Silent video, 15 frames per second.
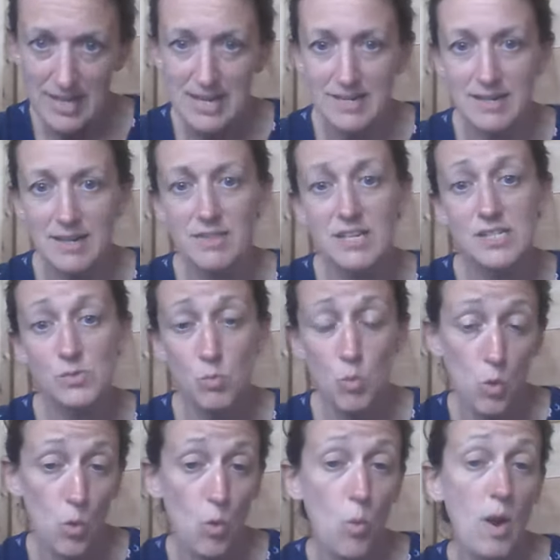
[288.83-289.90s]
Now this
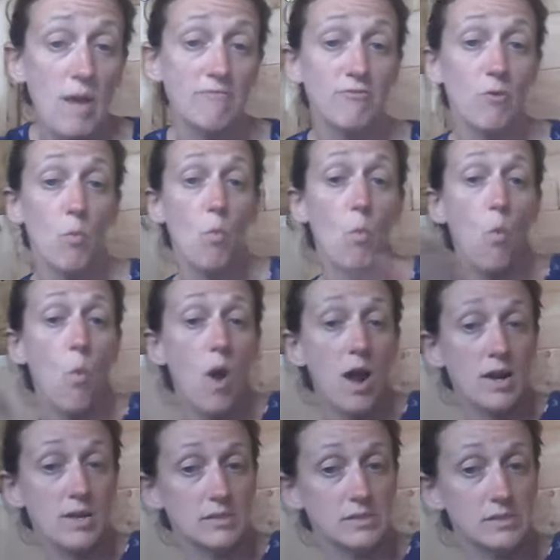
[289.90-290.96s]
wall went from
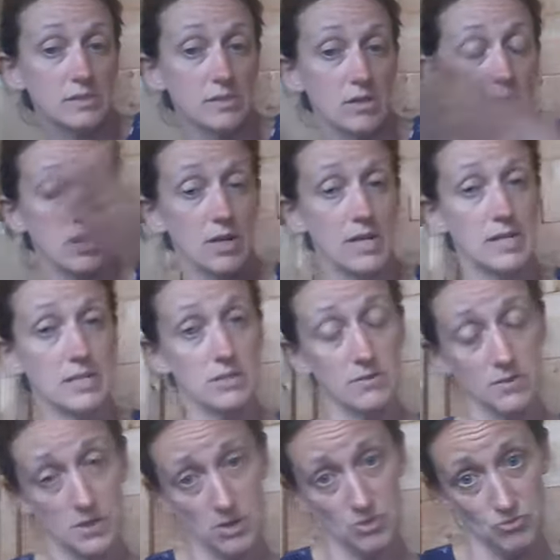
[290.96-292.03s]
one side of the
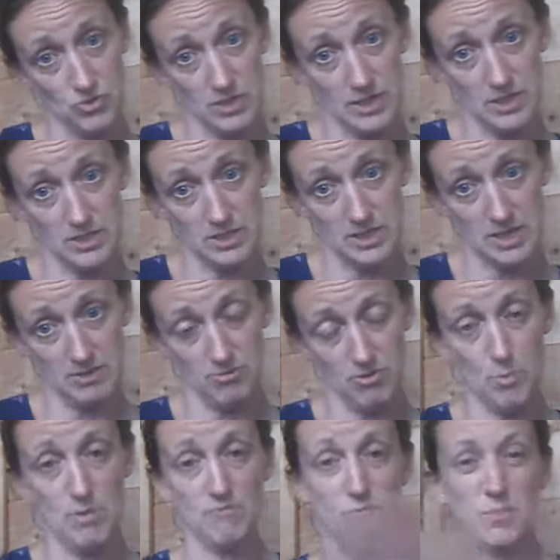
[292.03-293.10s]
country to the other. It
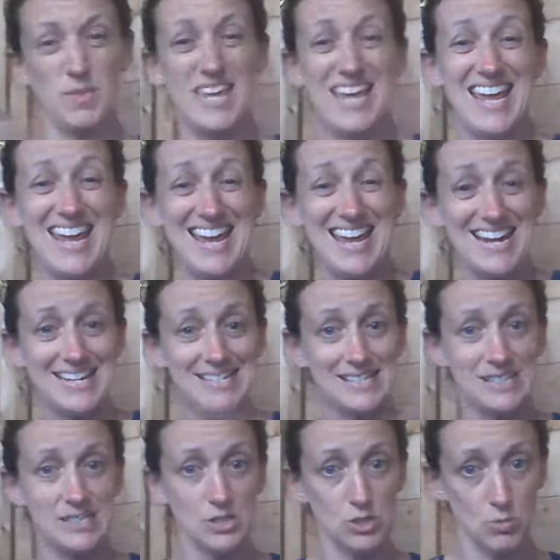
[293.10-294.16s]
went from the
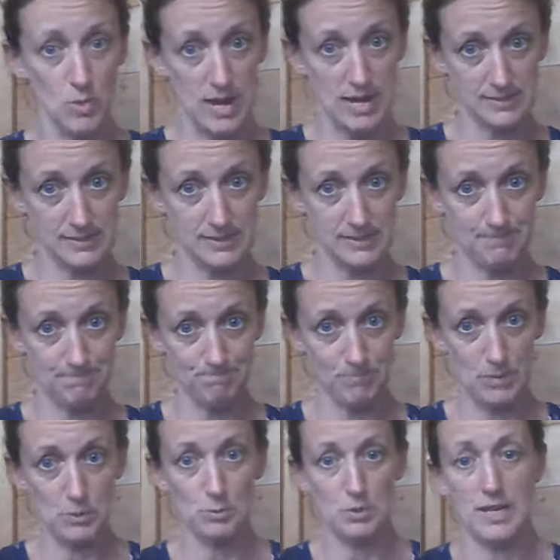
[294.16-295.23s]
east to west.
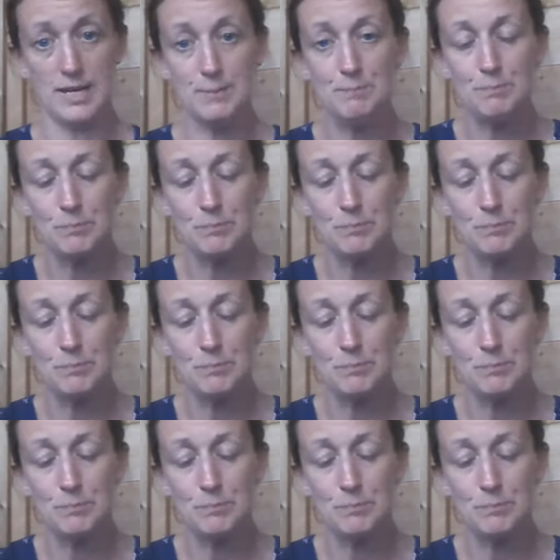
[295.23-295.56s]
Okay.